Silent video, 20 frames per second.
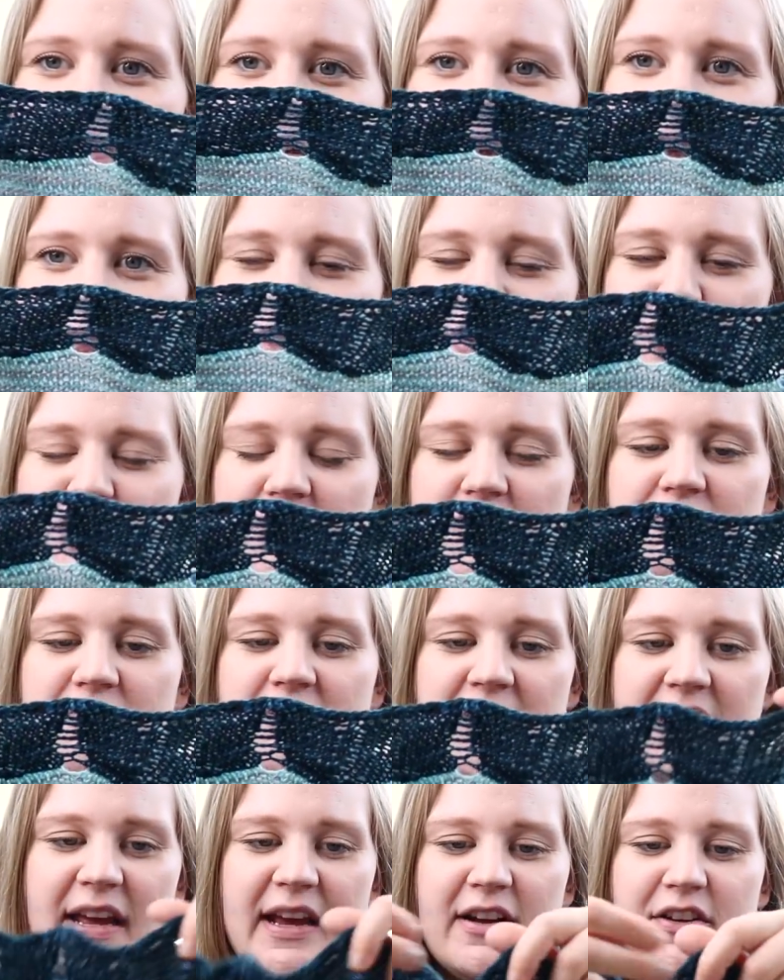the colors are
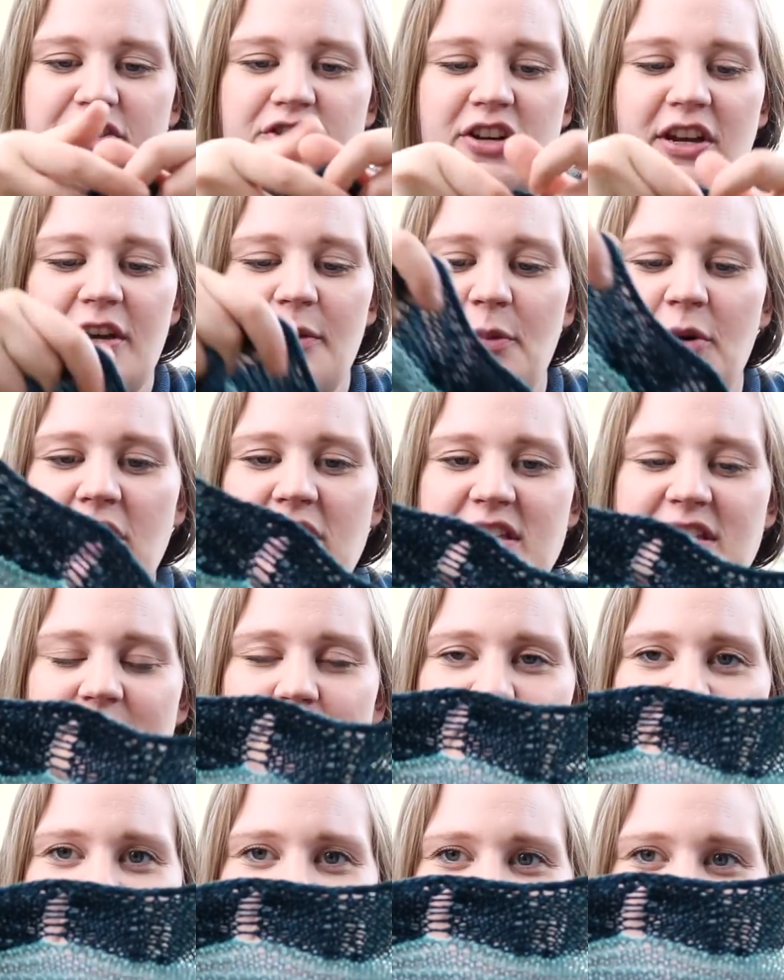reading. I'll try to put in
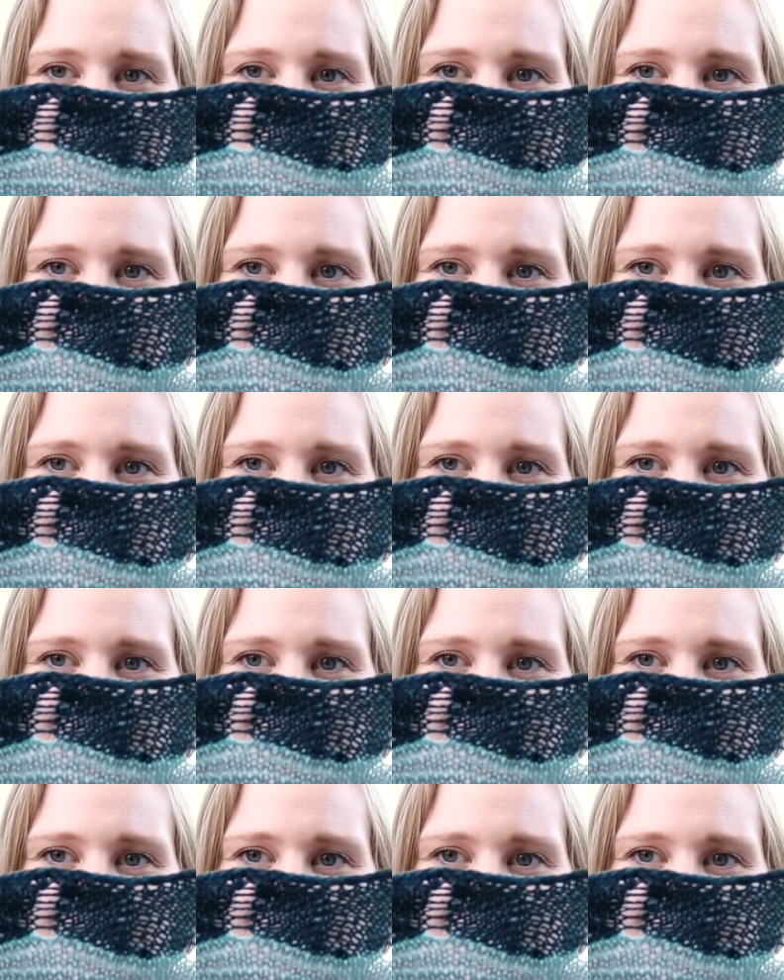some pictures